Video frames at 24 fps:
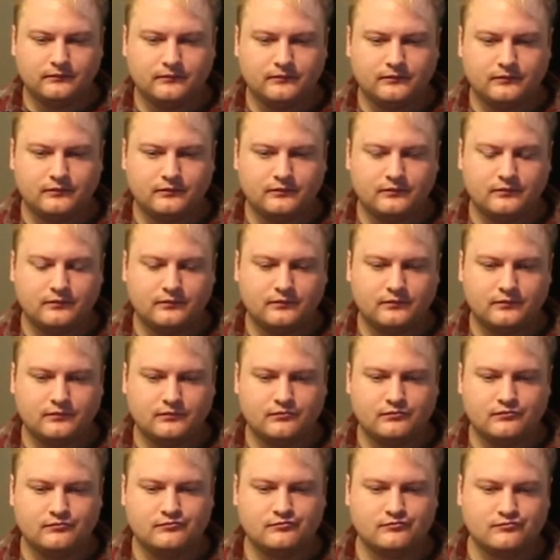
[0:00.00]

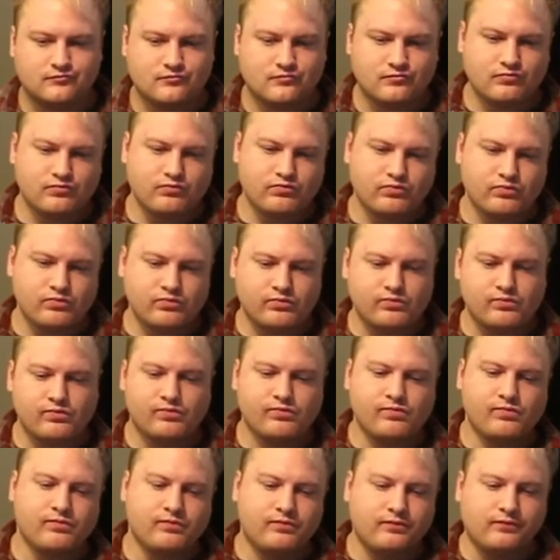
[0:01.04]

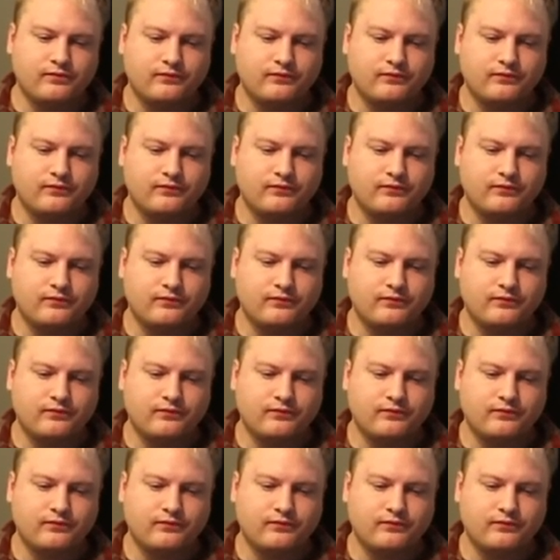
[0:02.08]
No words are spoken by the person on screen.